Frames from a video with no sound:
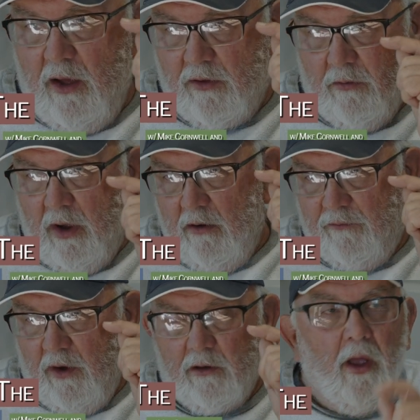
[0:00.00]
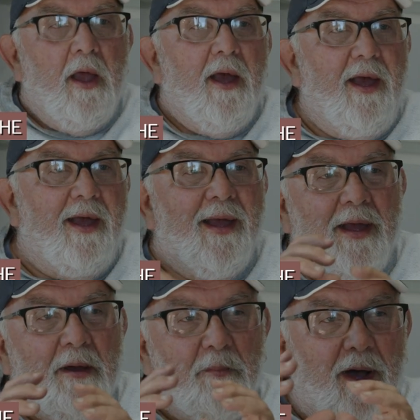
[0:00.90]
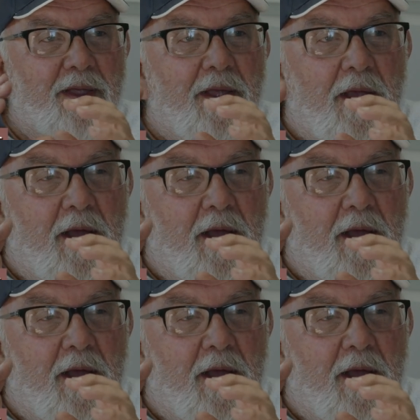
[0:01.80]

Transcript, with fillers: as a matter of fact. But